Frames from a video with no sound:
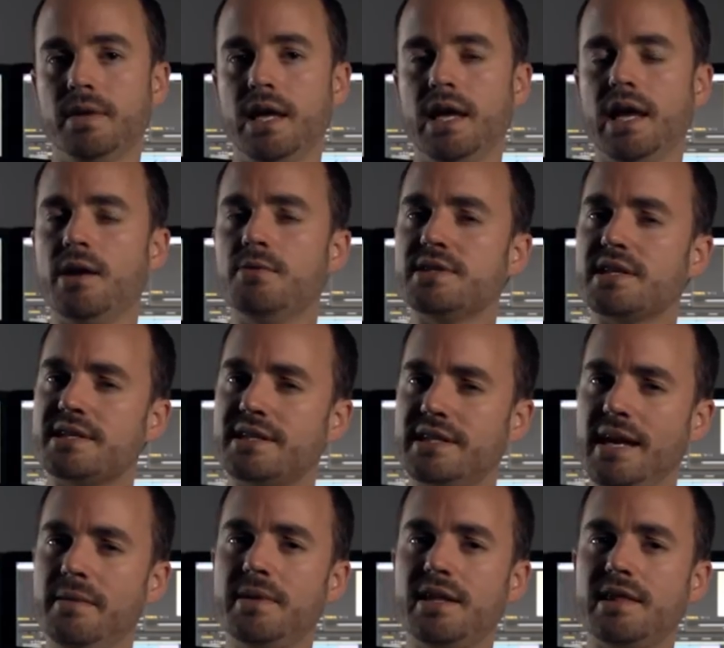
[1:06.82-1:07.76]
It was a
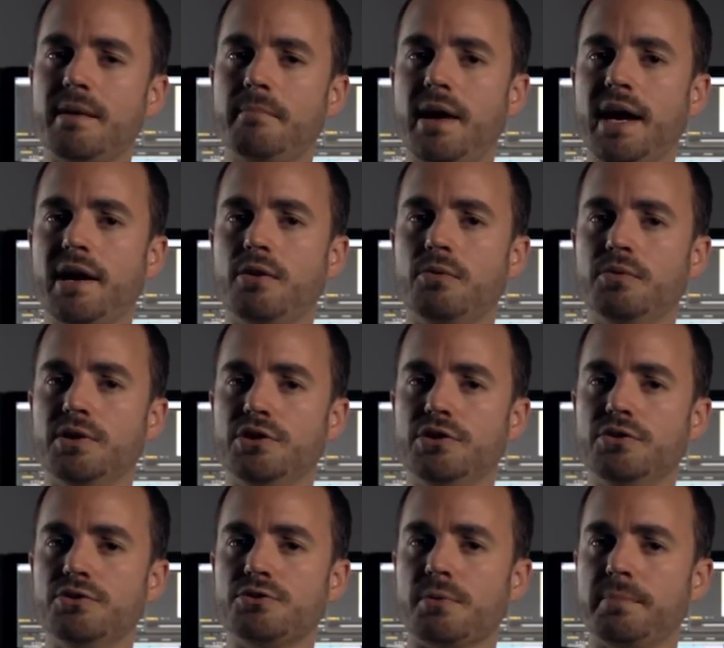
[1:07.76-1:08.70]
statement that Michael would
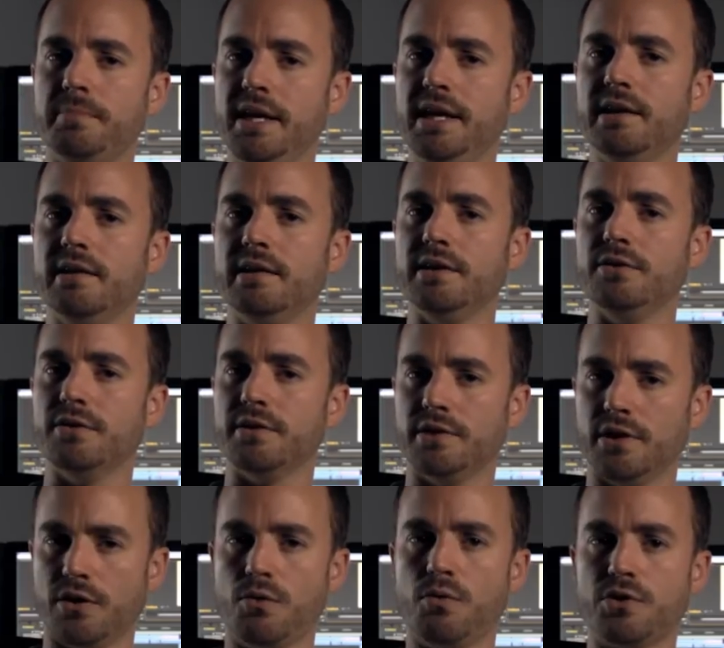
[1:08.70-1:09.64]
use repeatedly during
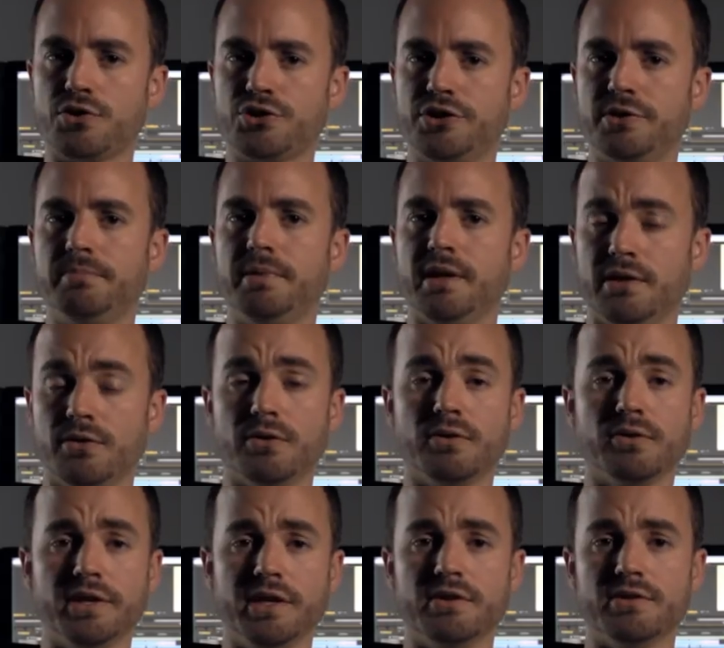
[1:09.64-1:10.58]
their courtship and
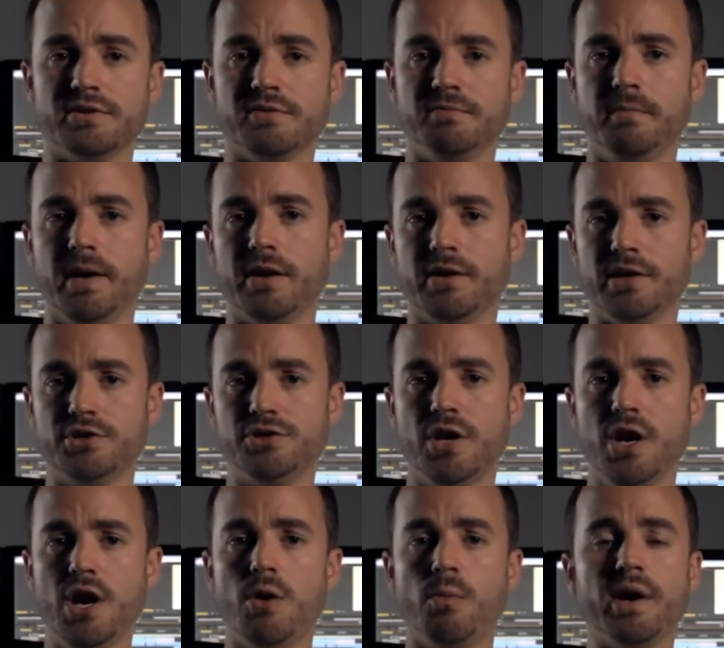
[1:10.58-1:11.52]
early years of marriage,
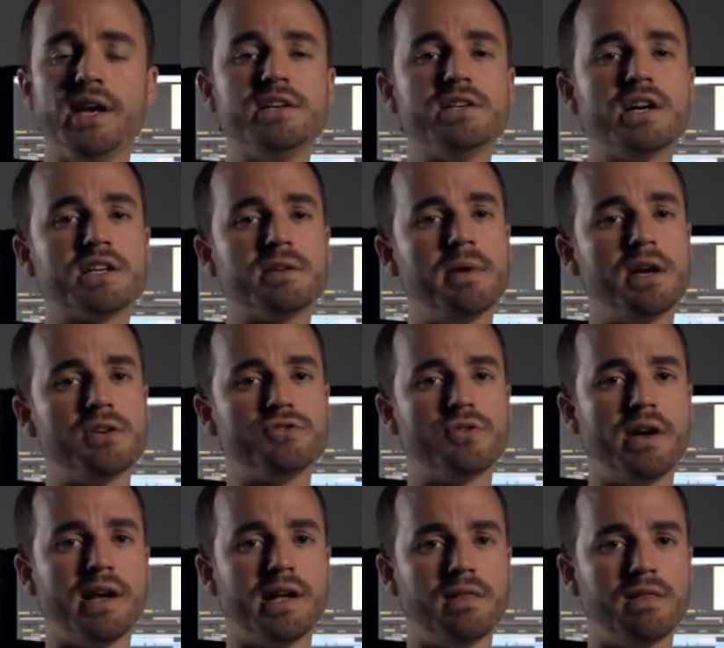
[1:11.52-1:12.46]
where he talked about
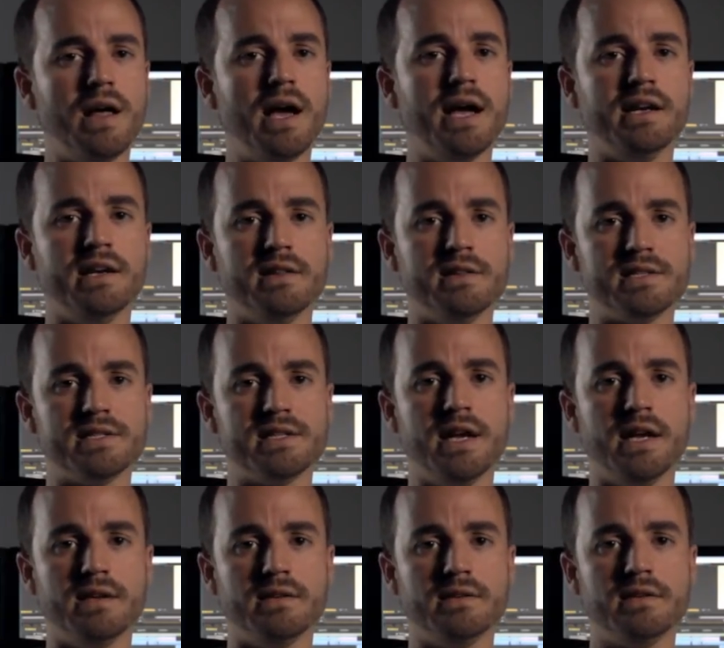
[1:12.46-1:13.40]
drawing a line in the
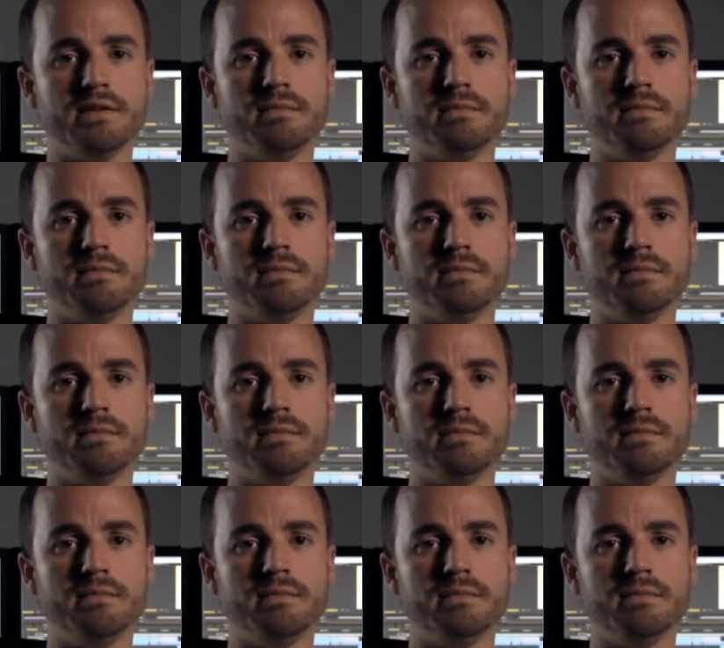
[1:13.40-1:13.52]
sand.